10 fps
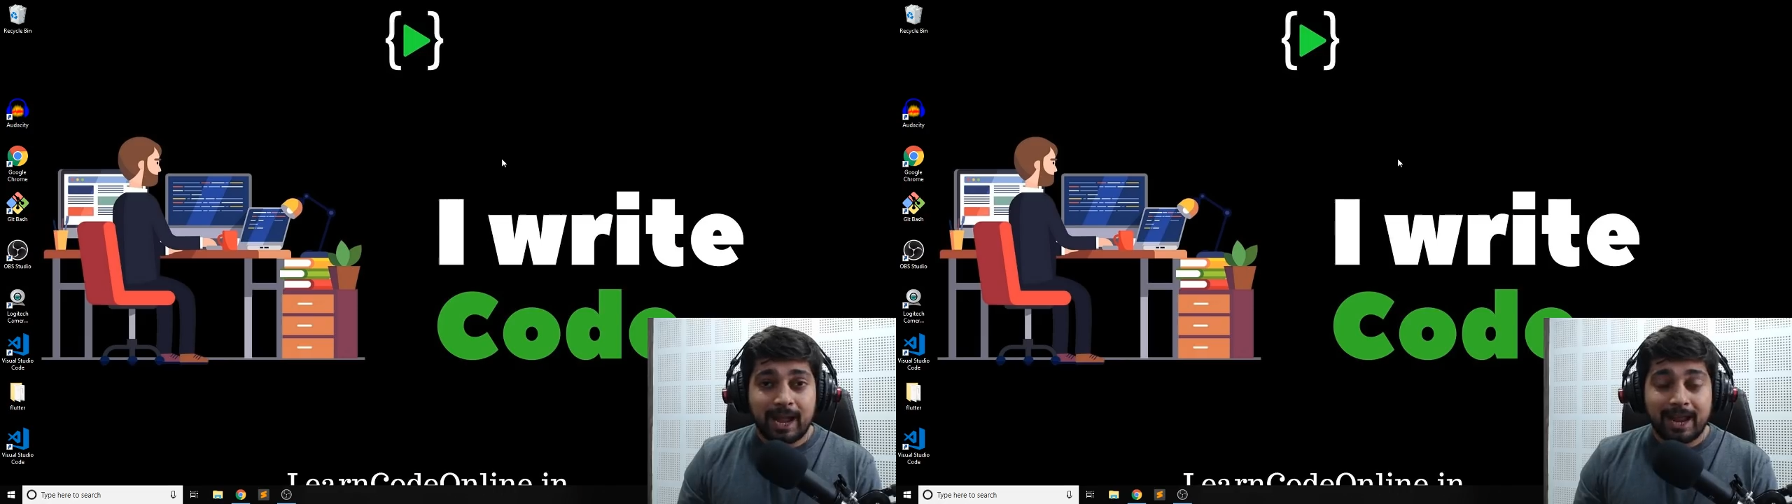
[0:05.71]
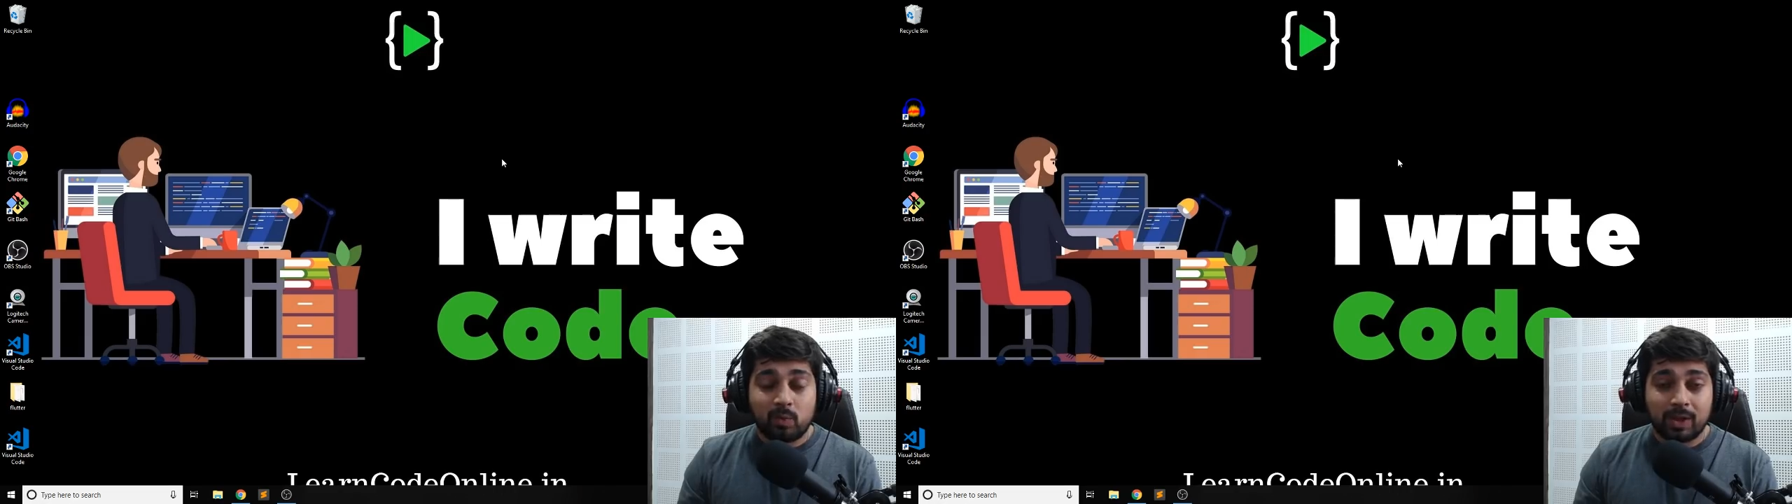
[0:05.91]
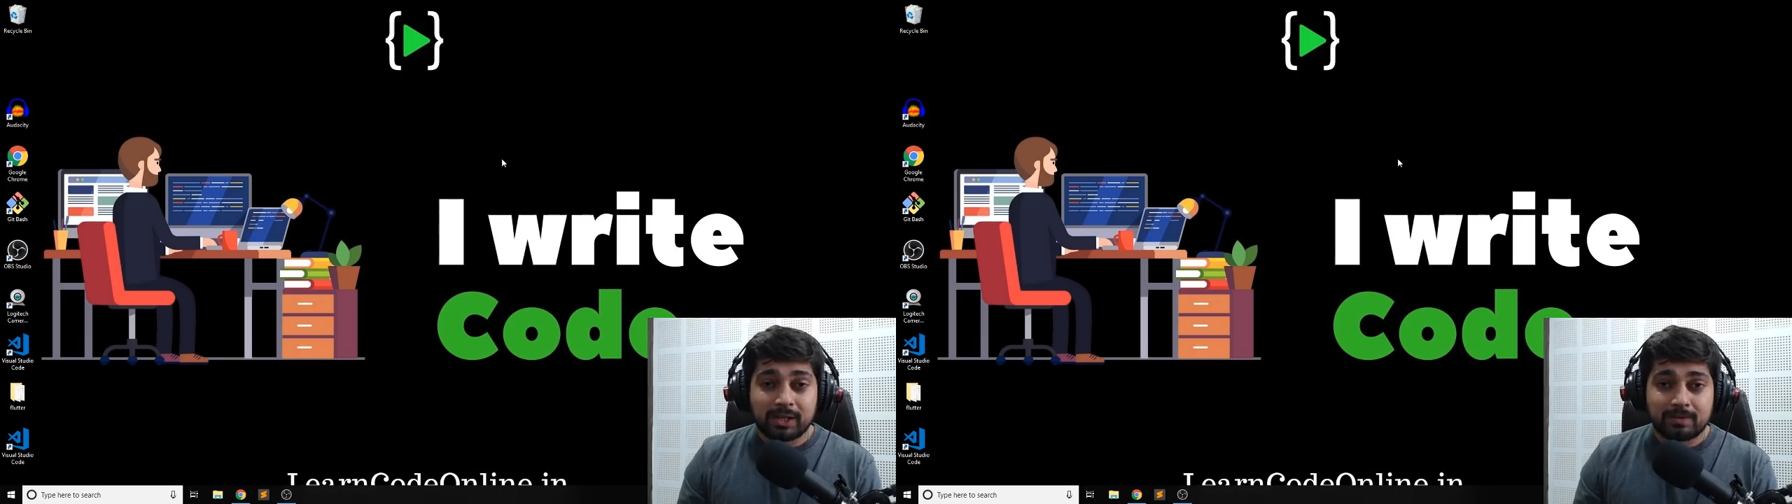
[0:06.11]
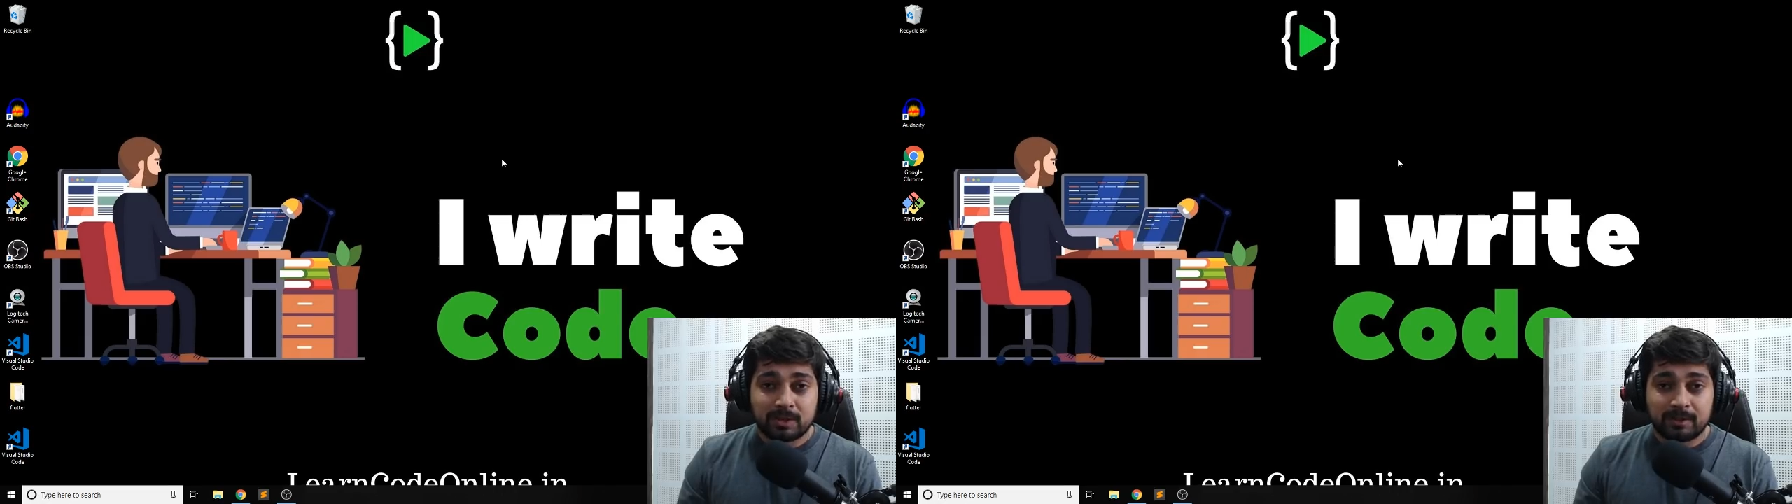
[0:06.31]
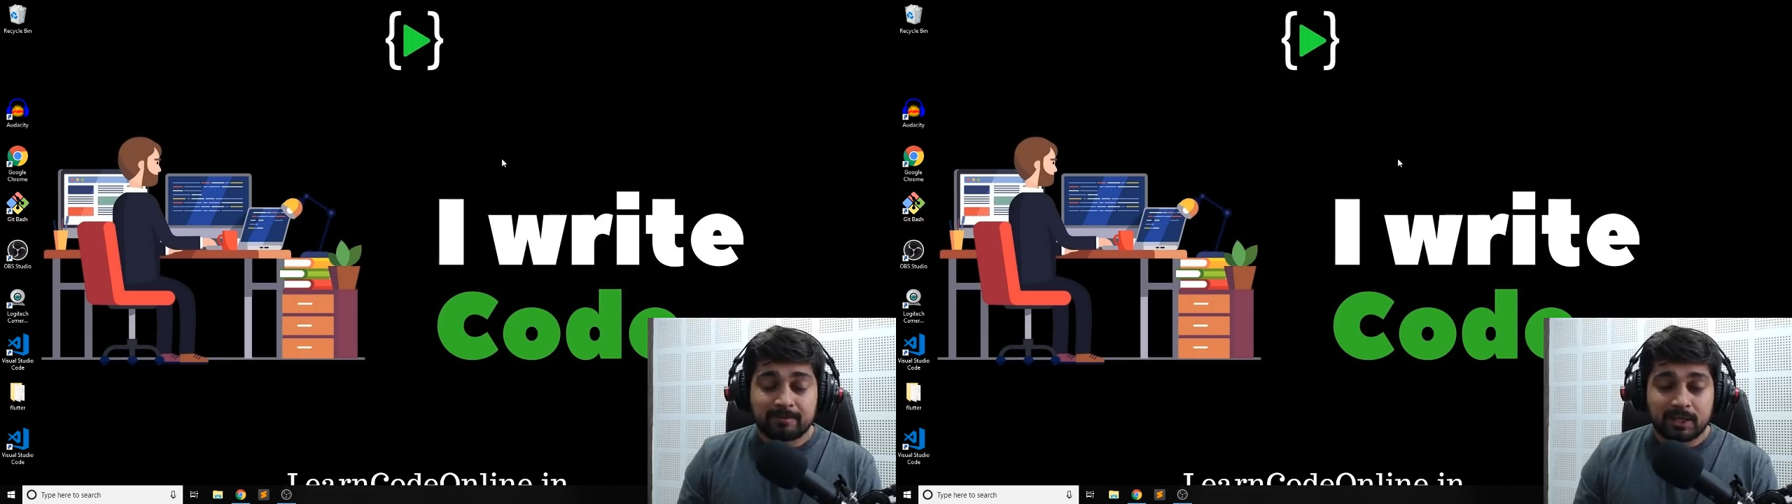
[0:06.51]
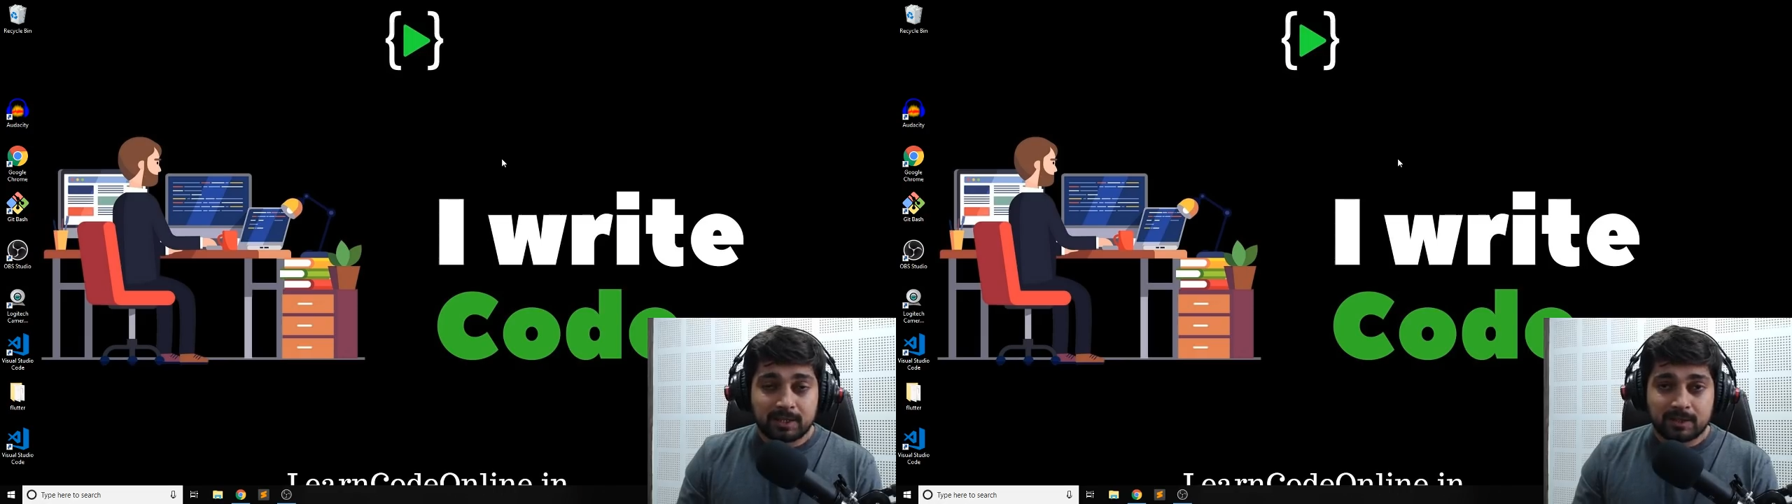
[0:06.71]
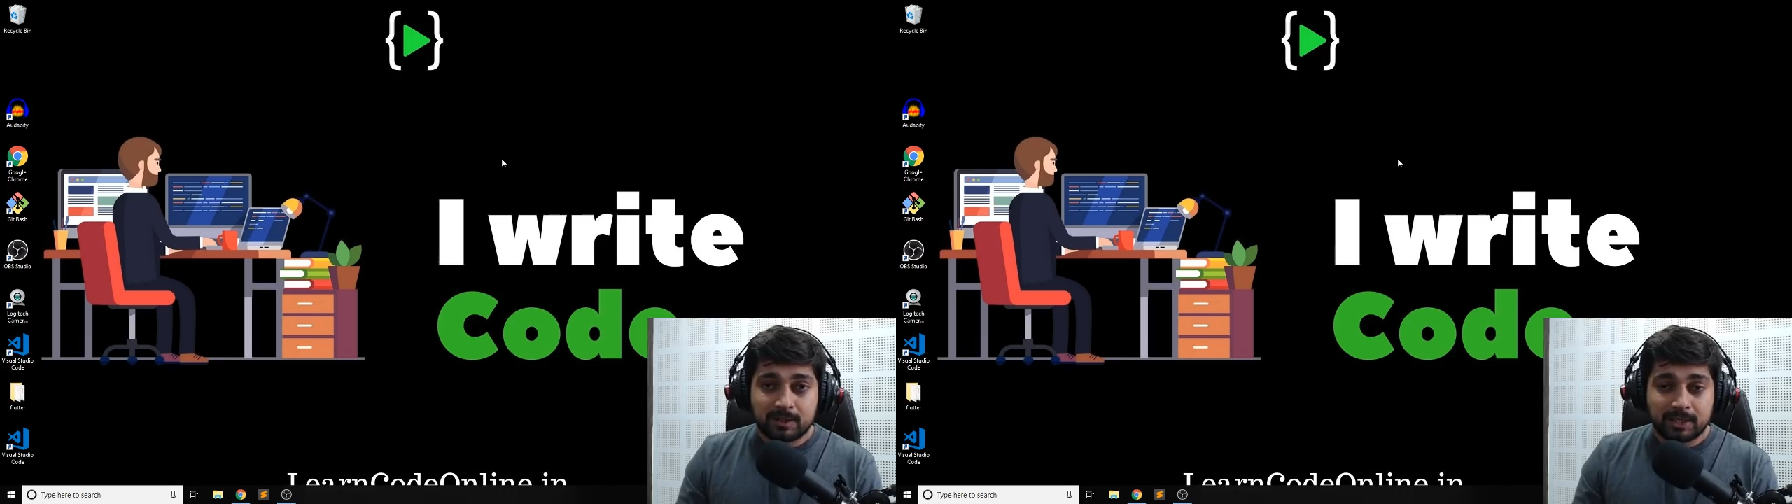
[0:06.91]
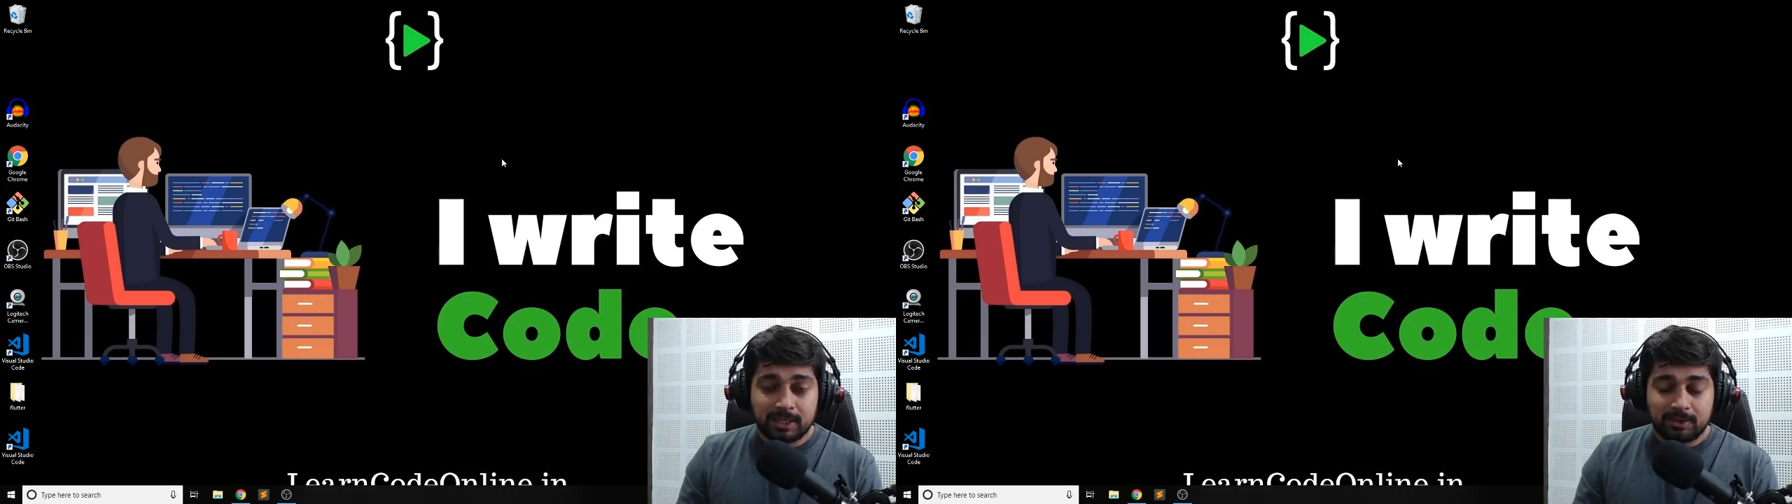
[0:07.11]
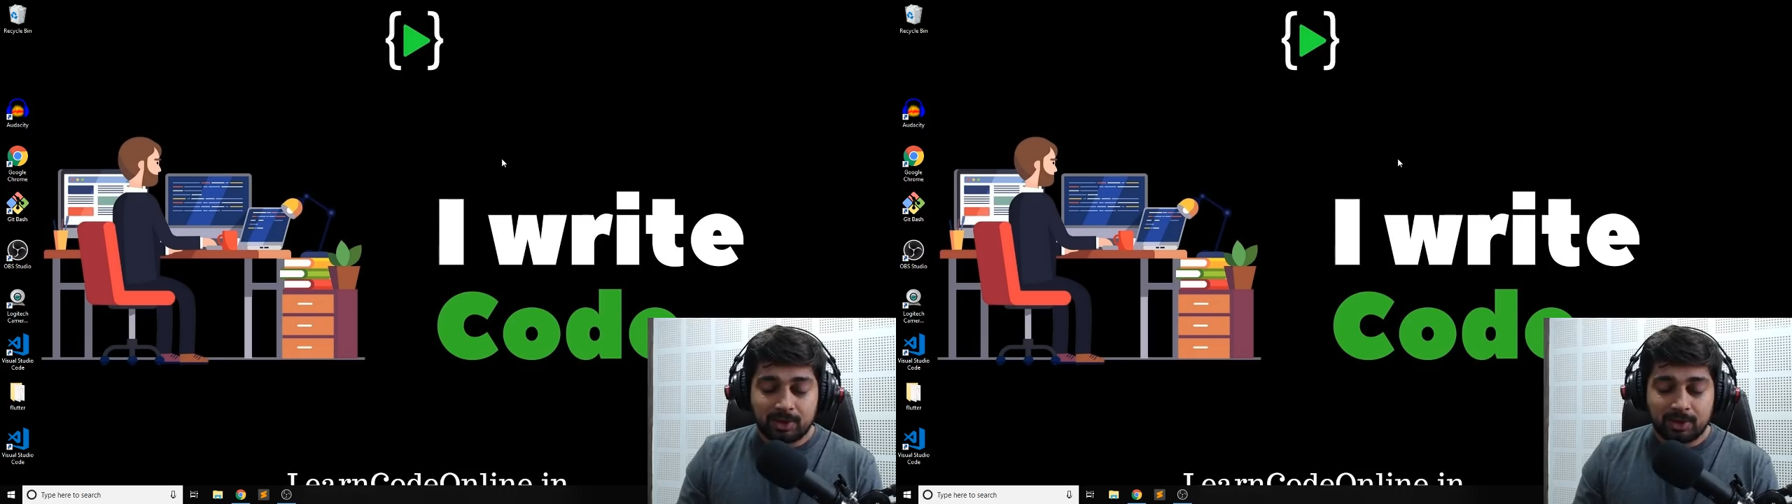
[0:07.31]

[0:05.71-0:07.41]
and welcome to the Flutter series